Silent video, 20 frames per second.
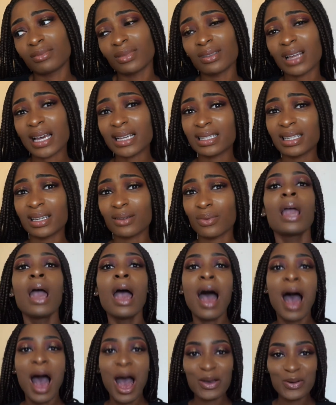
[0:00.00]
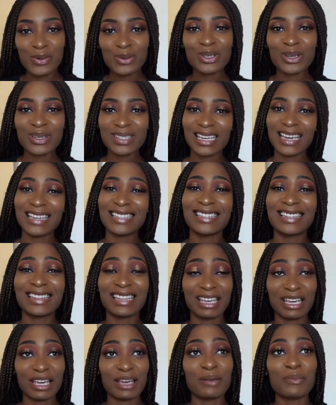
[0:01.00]
that's it. I also tasted
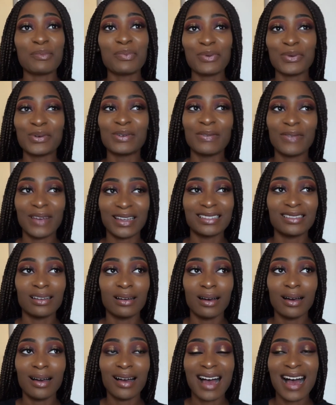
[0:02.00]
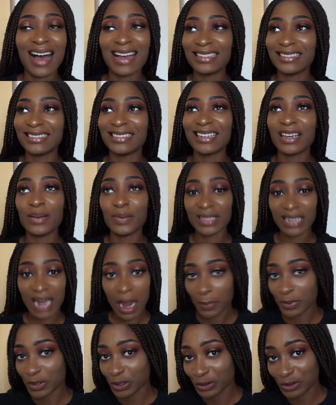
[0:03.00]
the king prawn feta, and it was an
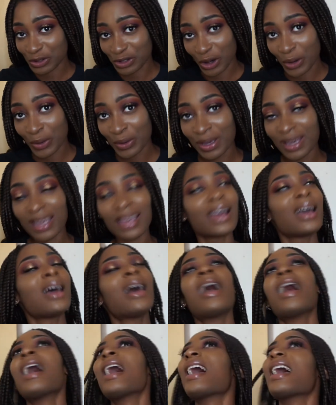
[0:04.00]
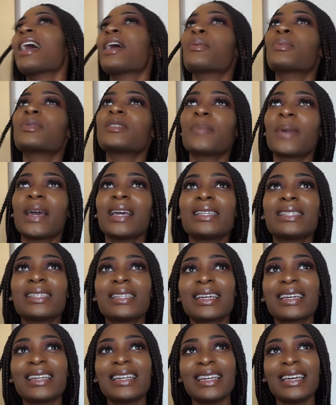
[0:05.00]
absolute joke. It was
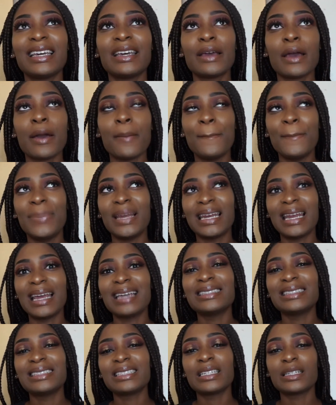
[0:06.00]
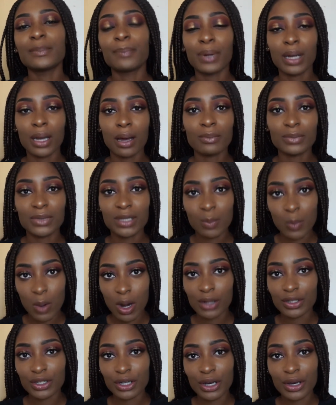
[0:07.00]
basically blended plum
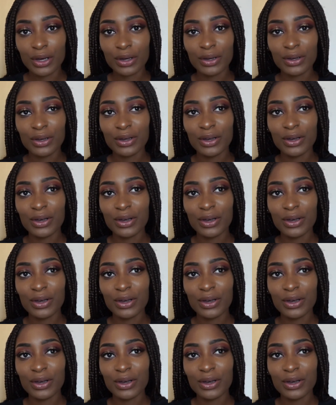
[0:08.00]
tomato